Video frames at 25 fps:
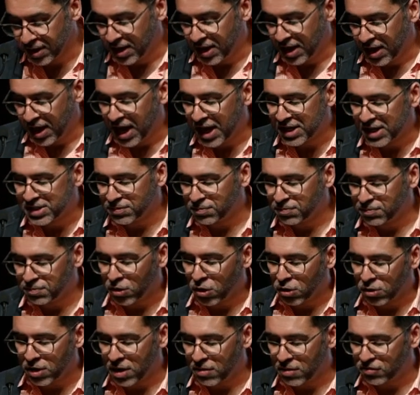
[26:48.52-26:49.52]
Uh, it's a
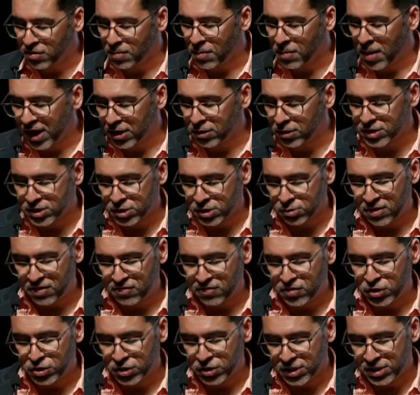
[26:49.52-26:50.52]
program for migrants and
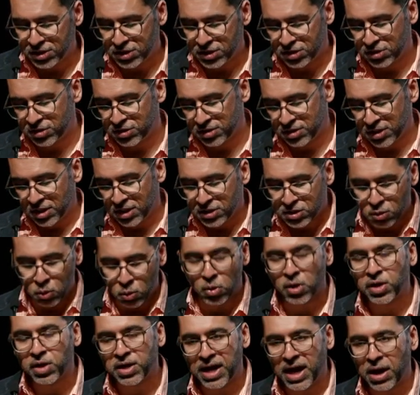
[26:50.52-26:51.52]
refugees to
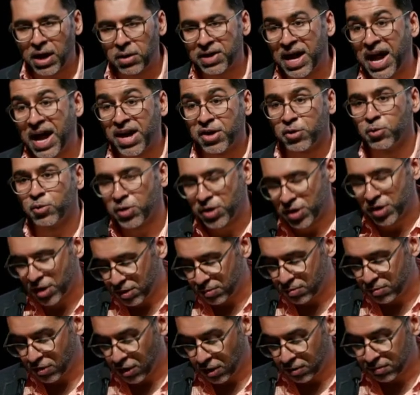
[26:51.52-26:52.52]
work out how to work on
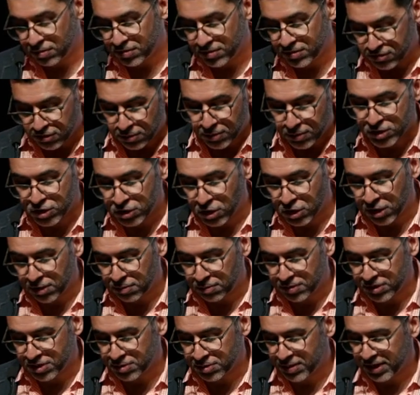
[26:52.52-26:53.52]
problems from a startup
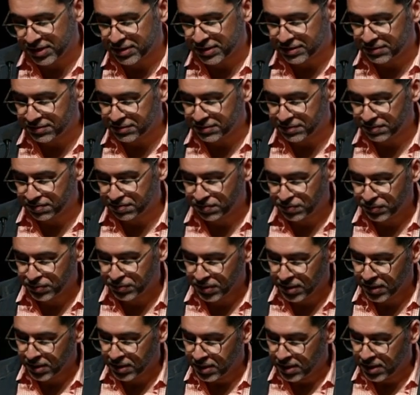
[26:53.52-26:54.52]
perspective.
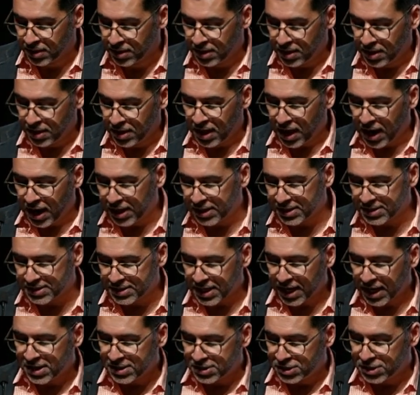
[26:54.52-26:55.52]
I
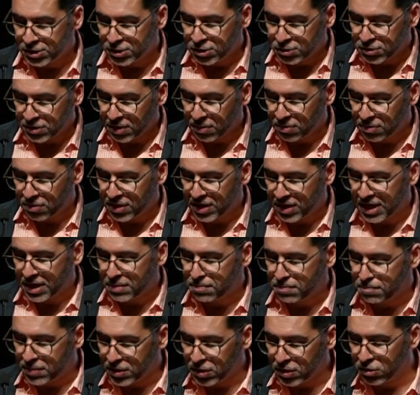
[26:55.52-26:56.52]
decided to do something
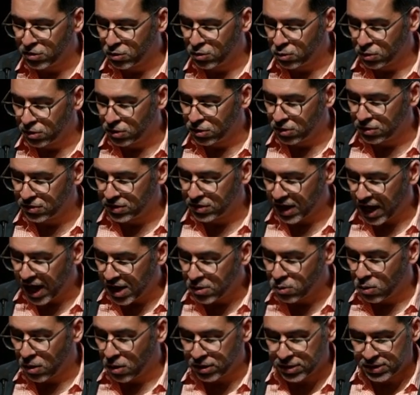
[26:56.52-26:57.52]
and build the world that I
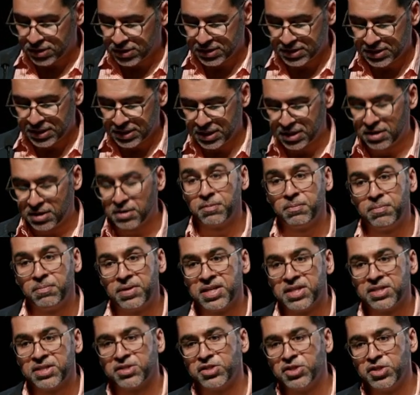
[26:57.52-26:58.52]
wanted to see
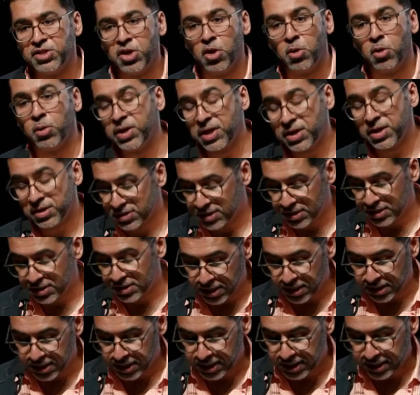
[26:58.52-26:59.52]
because no one else had
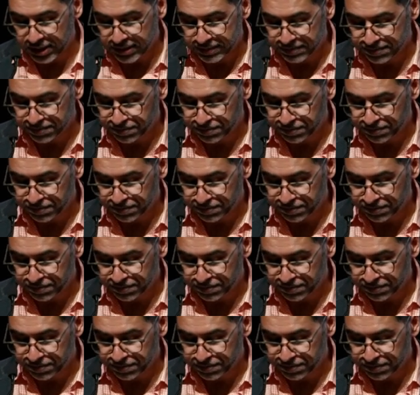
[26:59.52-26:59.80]
done it yet.